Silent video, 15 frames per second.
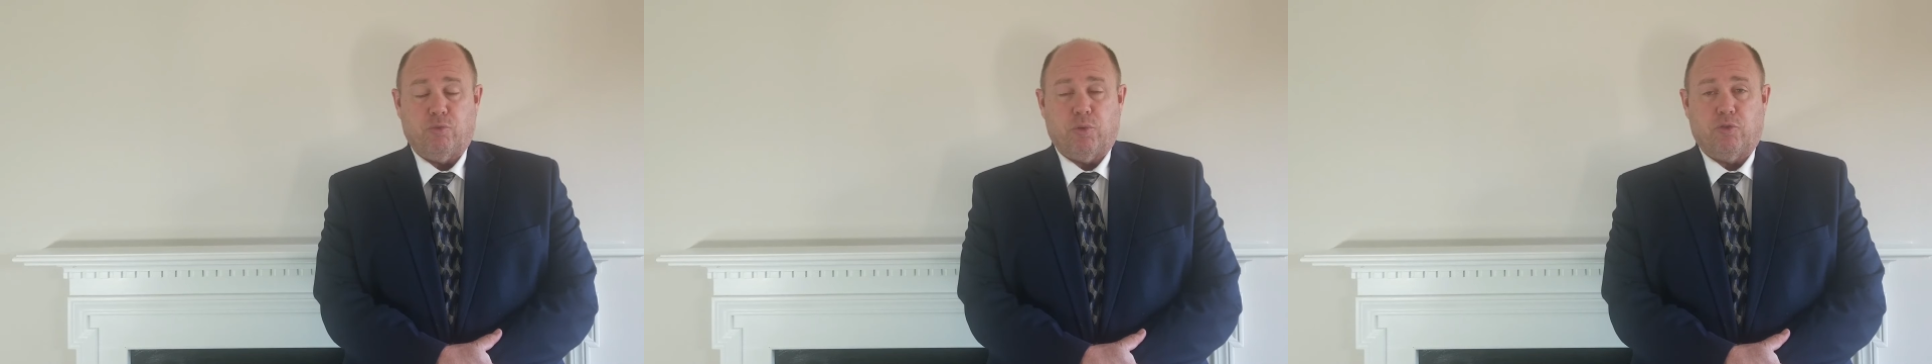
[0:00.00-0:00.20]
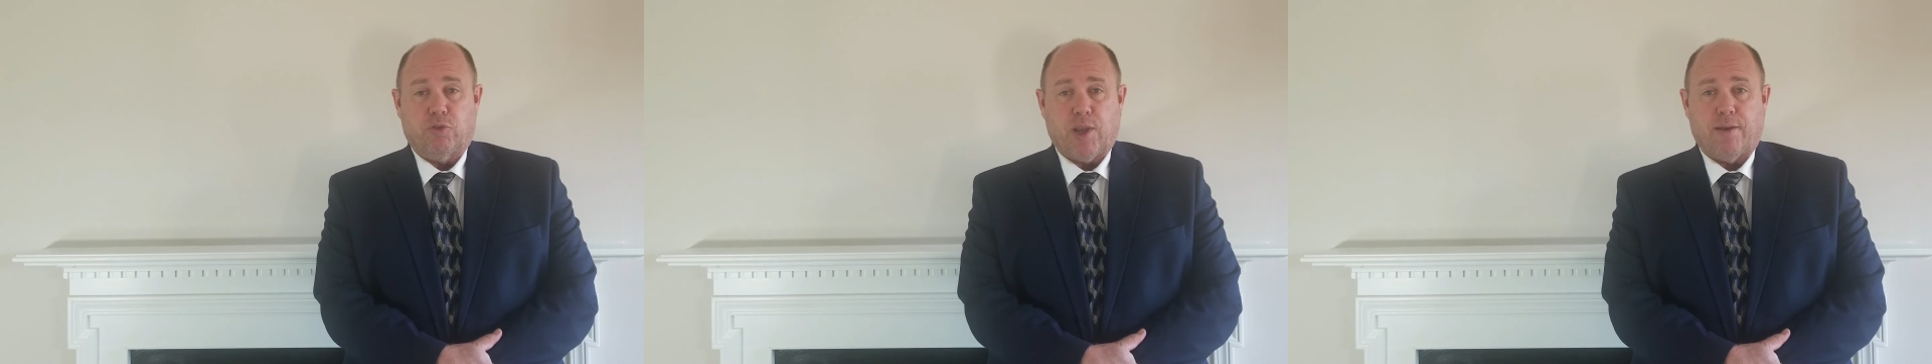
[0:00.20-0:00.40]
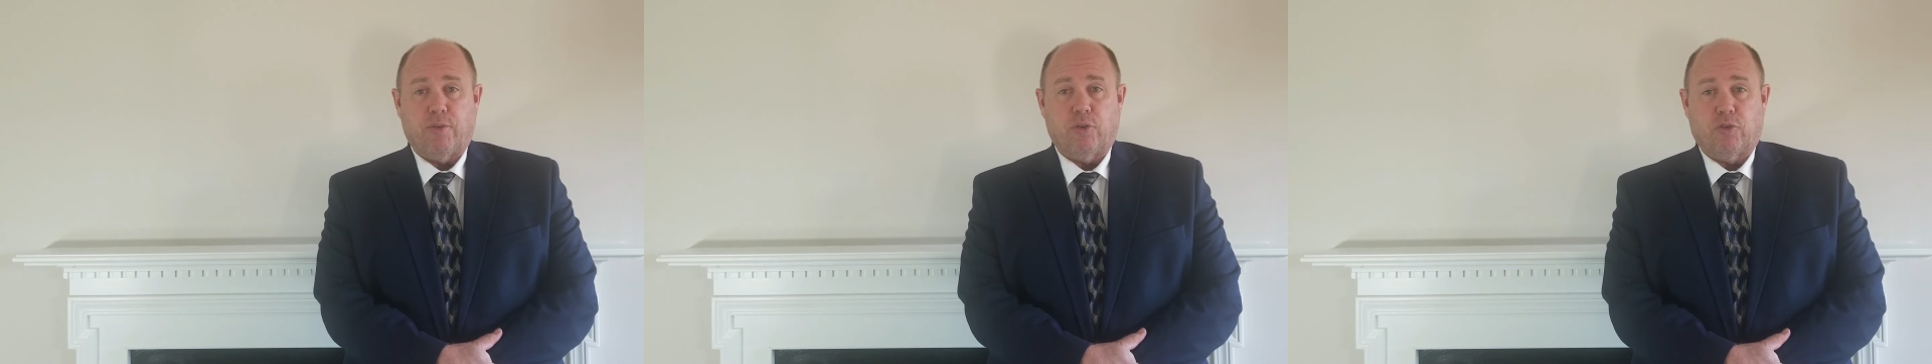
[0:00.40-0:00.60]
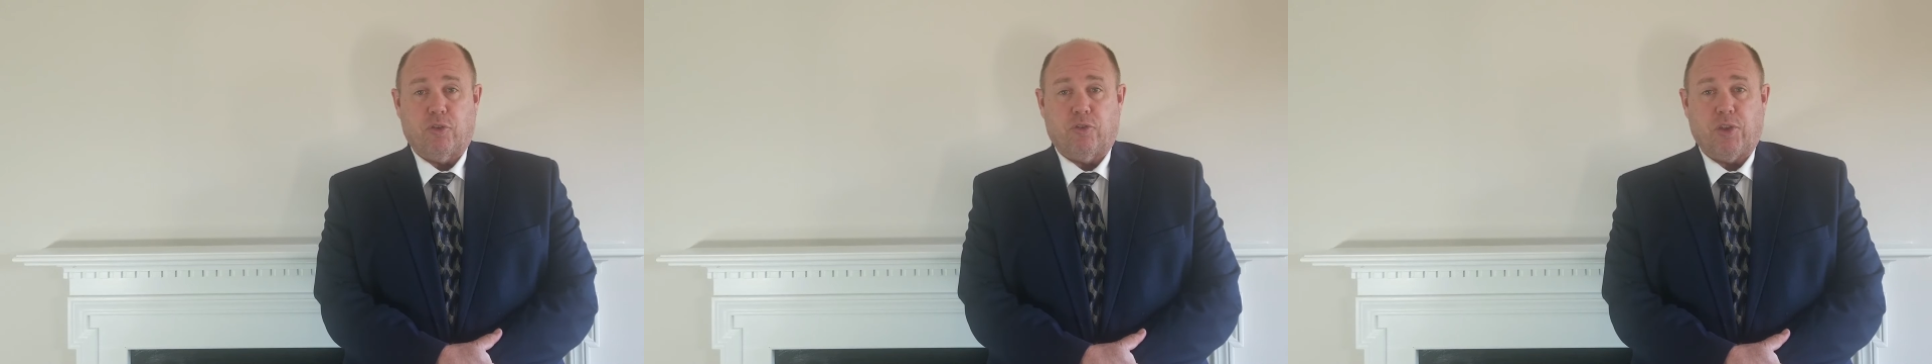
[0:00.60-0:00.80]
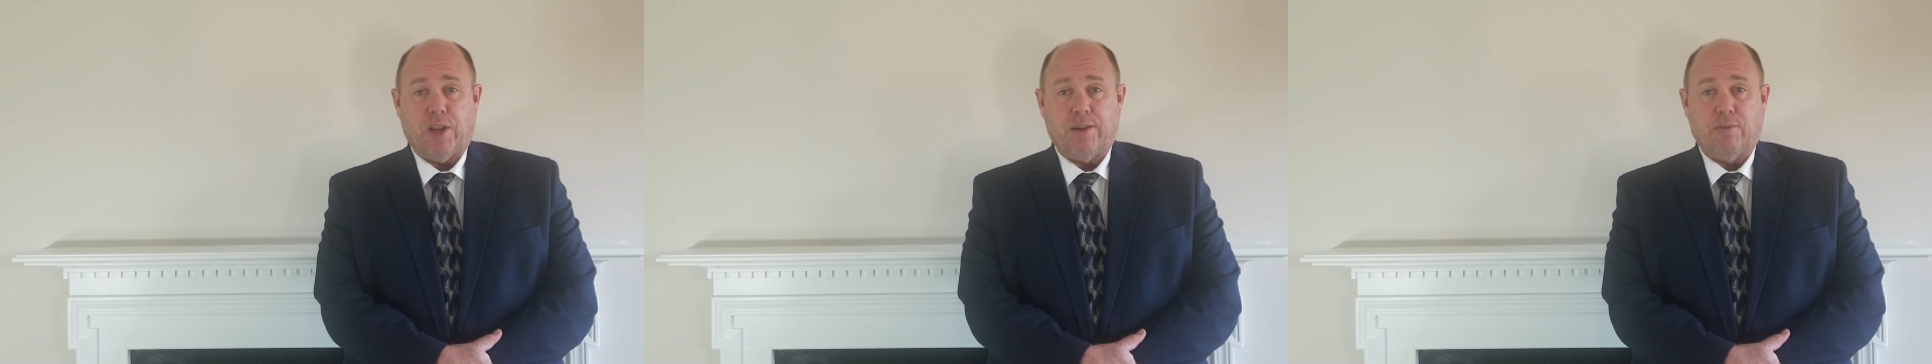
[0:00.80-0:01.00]
which covers the
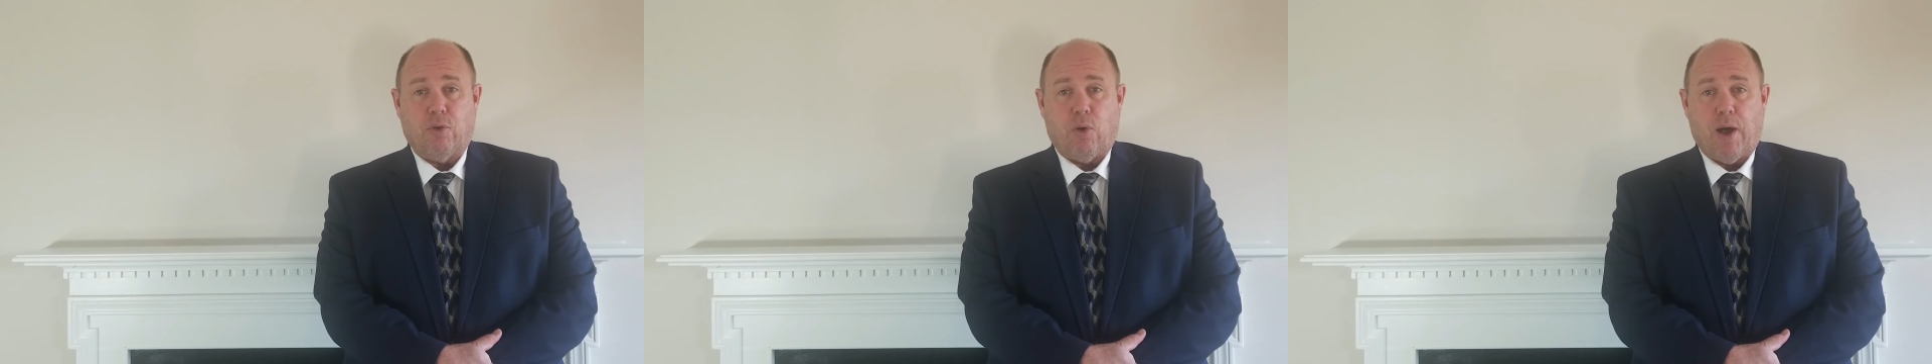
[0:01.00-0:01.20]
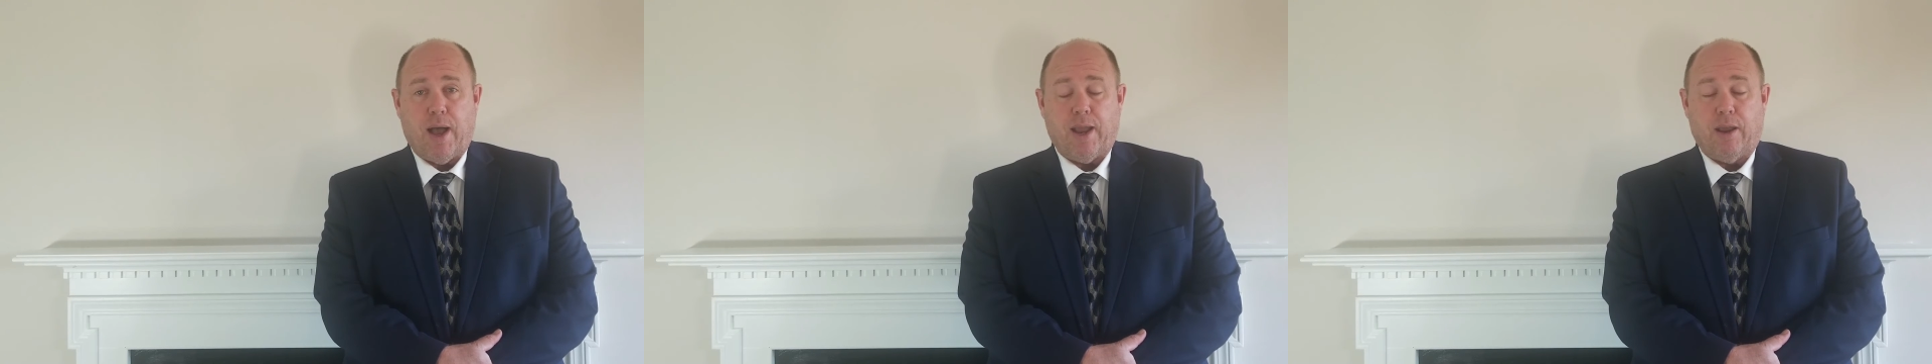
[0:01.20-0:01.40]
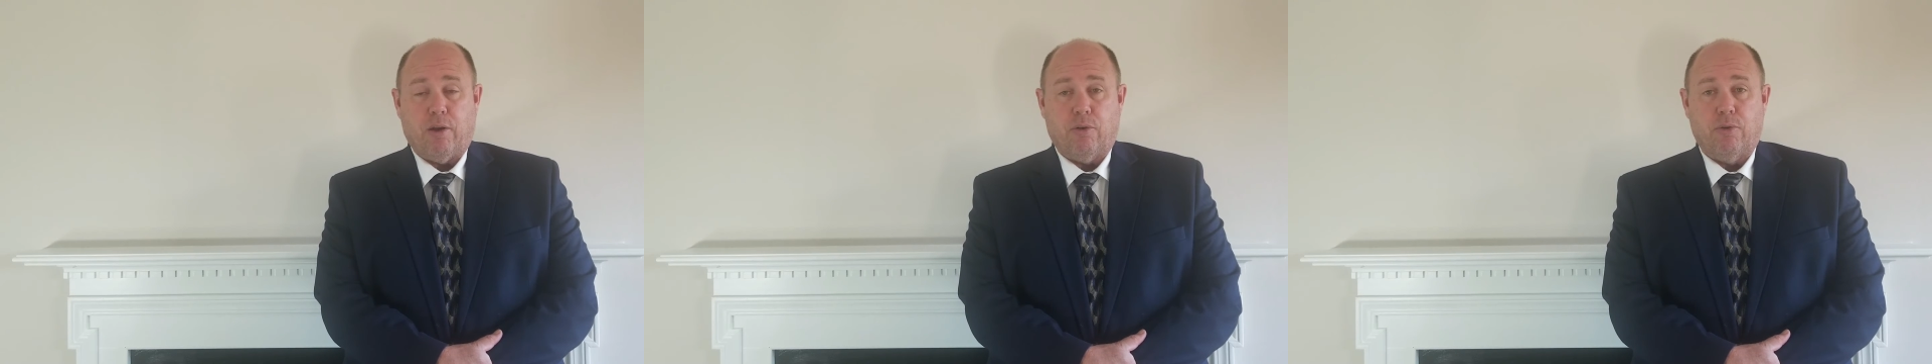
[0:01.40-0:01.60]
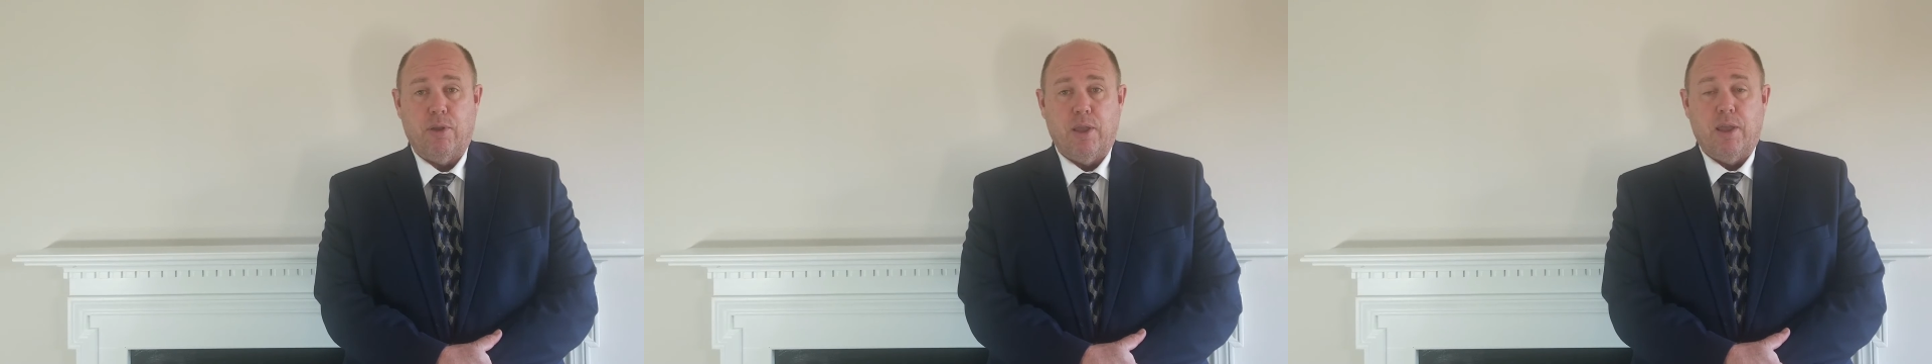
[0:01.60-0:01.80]
state of Ohio,